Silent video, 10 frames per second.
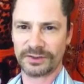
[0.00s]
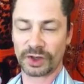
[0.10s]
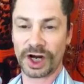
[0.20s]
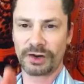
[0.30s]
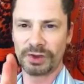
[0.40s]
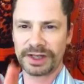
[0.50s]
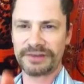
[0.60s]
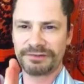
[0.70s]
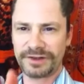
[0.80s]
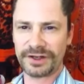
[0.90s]
We're going to
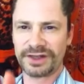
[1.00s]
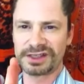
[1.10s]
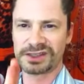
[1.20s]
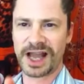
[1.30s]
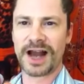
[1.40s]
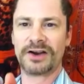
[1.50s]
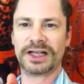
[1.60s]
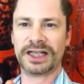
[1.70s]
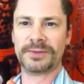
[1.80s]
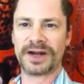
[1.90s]
really feel this Saturn
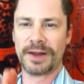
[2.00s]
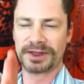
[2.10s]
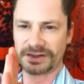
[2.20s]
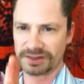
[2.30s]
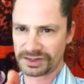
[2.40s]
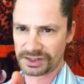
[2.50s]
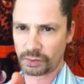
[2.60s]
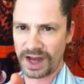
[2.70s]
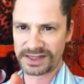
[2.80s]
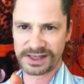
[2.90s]
in Libra now, because this is
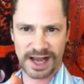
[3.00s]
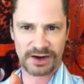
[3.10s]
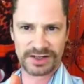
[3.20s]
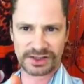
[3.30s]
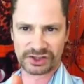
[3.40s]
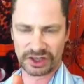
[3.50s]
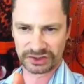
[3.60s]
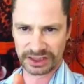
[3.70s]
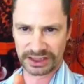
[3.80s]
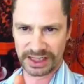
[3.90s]
why Saturn is
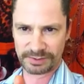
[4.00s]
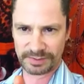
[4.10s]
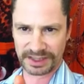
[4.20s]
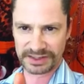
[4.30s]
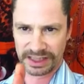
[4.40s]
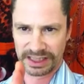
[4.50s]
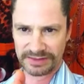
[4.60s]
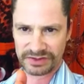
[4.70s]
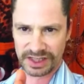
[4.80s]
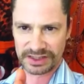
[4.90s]
exalted in Libra, because it
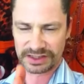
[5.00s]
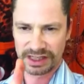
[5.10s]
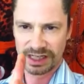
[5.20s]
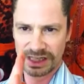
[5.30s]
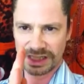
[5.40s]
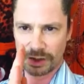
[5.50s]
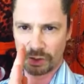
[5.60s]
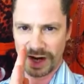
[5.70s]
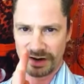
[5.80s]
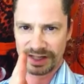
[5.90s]
gives us the
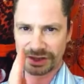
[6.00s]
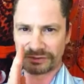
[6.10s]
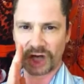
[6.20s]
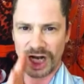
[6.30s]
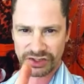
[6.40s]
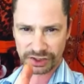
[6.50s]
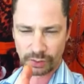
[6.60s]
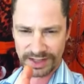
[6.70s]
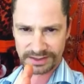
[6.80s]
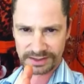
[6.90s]
awareness of
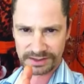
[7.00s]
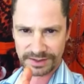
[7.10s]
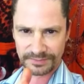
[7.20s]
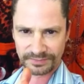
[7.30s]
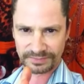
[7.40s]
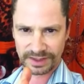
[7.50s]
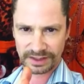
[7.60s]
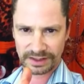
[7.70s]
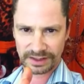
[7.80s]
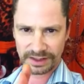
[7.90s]
consequences
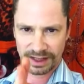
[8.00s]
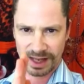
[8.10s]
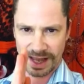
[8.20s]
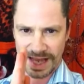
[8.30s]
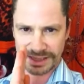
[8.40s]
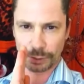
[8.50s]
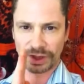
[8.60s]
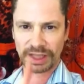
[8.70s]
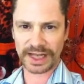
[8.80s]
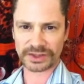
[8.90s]
as it
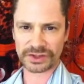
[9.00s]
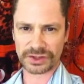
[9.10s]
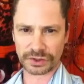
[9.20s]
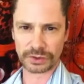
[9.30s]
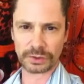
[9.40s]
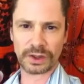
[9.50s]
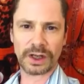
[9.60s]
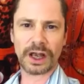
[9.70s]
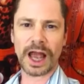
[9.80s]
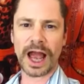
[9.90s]
relates to
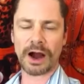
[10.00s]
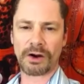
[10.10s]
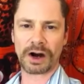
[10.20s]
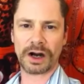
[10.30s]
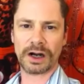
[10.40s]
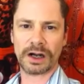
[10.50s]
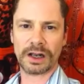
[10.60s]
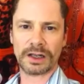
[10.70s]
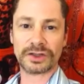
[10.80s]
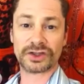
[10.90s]
our
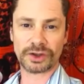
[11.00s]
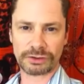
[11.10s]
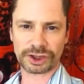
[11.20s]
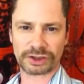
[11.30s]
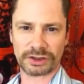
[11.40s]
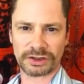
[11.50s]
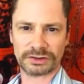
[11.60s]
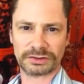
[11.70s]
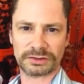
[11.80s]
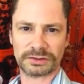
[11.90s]
social